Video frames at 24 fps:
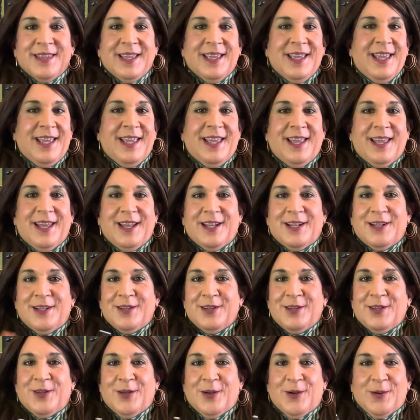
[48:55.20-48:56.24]
And,
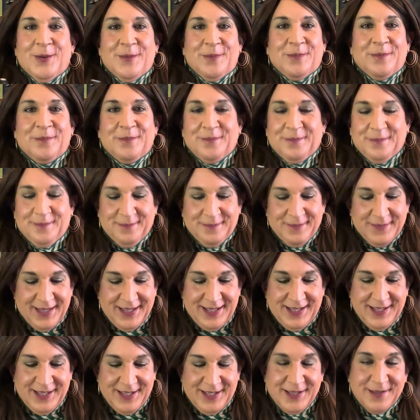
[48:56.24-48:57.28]
they
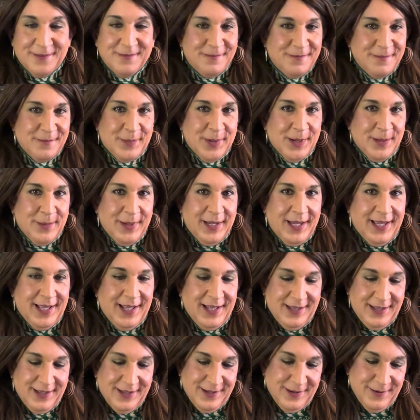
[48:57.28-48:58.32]
just bump heads,
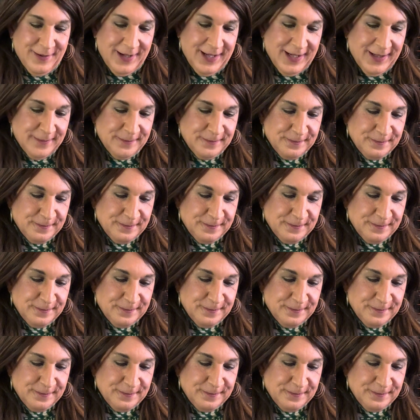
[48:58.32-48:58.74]
right?